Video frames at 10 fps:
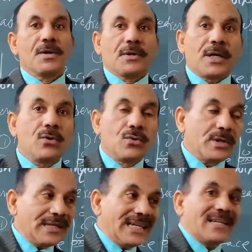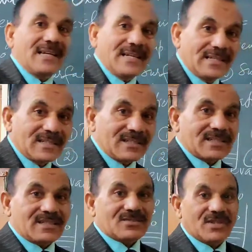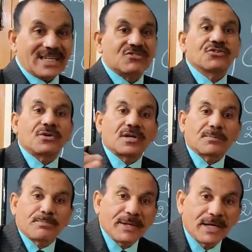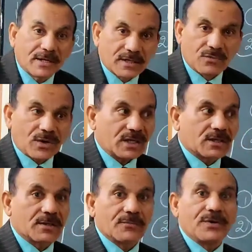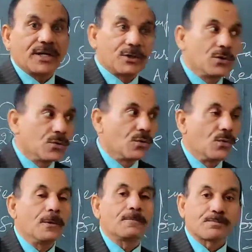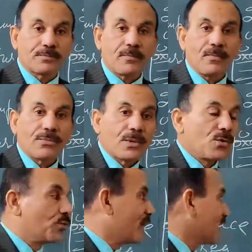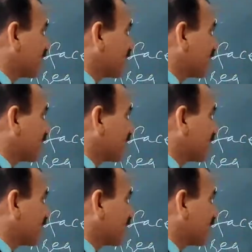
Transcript: Now in a third beaker, what we do, we